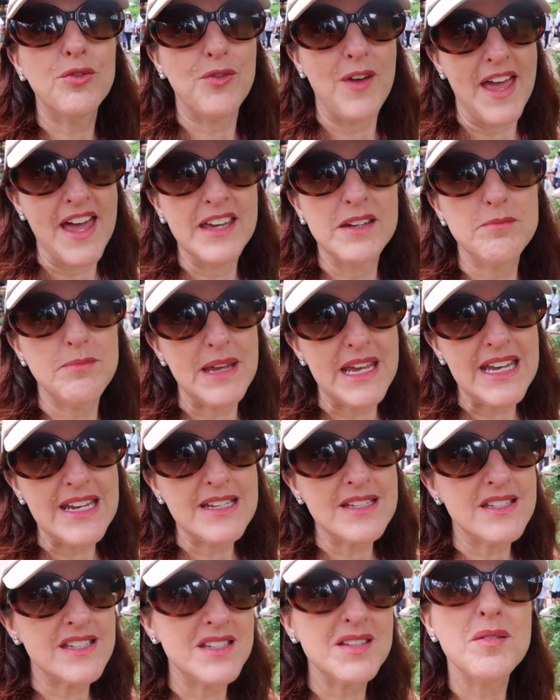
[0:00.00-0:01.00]
fan
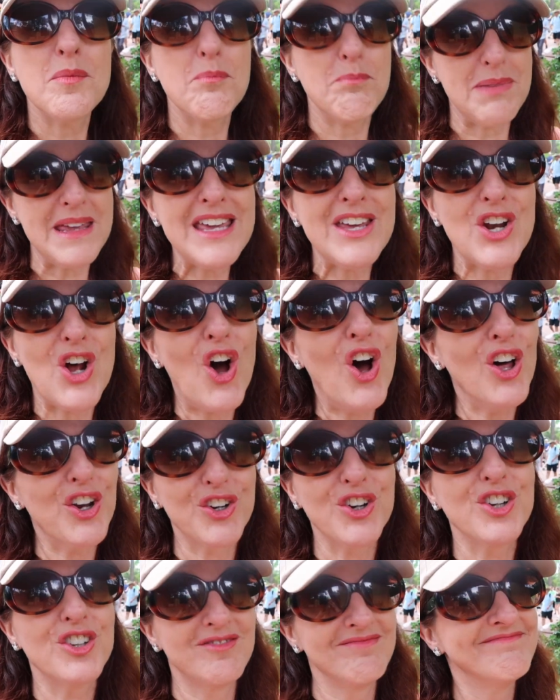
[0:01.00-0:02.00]
base, be an
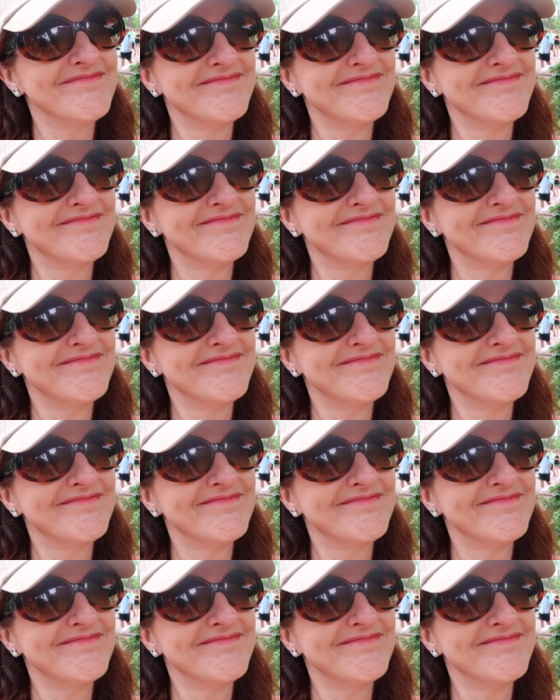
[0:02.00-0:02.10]
otter.